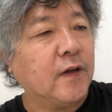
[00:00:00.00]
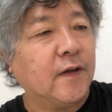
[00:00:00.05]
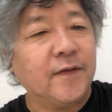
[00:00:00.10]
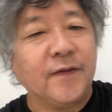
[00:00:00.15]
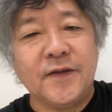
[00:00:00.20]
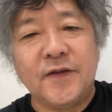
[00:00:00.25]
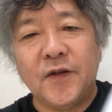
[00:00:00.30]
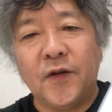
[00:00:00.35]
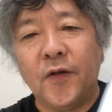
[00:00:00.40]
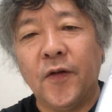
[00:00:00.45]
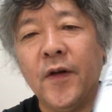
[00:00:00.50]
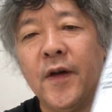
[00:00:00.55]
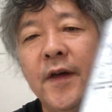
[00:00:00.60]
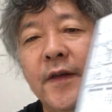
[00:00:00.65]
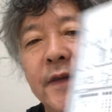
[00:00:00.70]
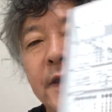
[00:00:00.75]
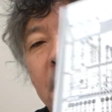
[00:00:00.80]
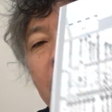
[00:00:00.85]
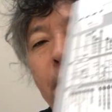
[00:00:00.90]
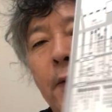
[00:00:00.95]
and so
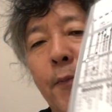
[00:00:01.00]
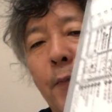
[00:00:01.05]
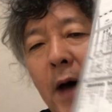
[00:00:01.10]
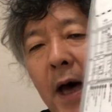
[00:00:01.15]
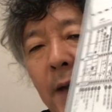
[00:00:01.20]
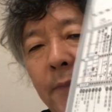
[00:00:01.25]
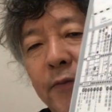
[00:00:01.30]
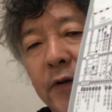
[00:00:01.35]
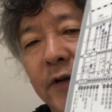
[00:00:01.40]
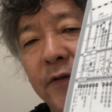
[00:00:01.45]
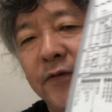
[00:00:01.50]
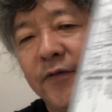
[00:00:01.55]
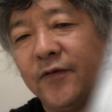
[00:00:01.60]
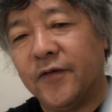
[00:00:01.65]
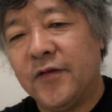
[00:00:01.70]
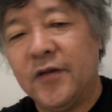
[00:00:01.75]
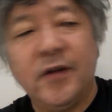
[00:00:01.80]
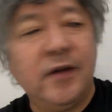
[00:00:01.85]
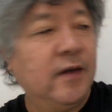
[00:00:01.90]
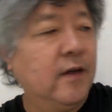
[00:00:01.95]
they have a map,
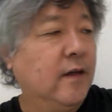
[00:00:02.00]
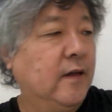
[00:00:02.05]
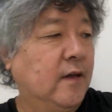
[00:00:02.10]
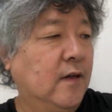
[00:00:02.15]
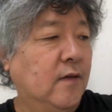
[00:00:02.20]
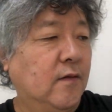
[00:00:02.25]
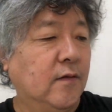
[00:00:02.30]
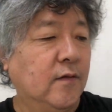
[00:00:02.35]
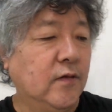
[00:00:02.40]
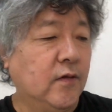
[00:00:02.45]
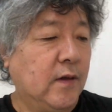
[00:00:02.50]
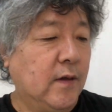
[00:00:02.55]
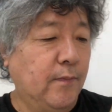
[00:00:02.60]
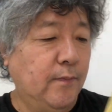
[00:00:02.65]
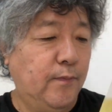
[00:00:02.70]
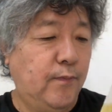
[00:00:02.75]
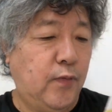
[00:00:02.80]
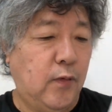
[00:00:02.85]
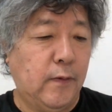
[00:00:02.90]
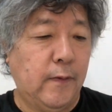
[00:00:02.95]
and you
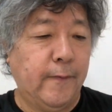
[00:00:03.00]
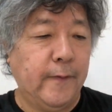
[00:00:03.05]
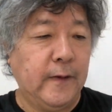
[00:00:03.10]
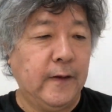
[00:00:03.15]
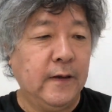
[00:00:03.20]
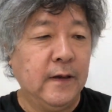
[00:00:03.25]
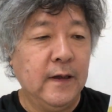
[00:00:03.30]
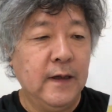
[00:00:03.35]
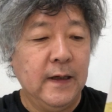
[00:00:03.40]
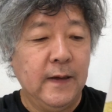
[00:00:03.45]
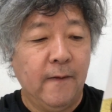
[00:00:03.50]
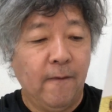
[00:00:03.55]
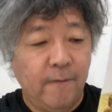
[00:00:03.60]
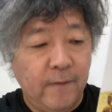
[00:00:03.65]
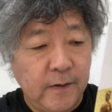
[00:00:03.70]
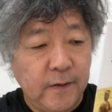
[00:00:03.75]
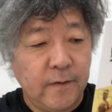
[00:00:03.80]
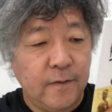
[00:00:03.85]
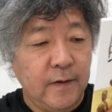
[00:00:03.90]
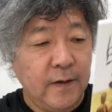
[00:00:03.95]
can probably
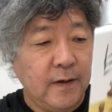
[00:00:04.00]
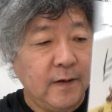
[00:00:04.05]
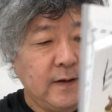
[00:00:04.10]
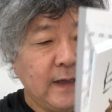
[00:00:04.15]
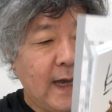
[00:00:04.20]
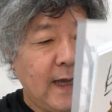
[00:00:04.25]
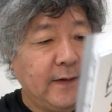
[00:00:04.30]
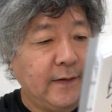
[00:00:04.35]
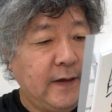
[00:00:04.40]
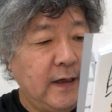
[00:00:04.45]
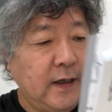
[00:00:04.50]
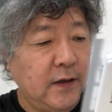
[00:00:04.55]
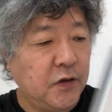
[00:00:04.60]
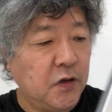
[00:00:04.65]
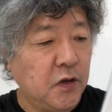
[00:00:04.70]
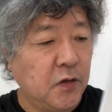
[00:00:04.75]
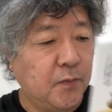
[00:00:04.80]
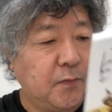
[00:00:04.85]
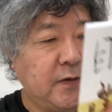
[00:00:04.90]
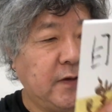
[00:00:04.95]
visit these antique
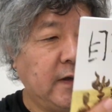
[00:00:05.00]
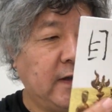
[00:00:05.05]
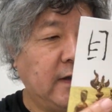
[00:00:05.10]
shops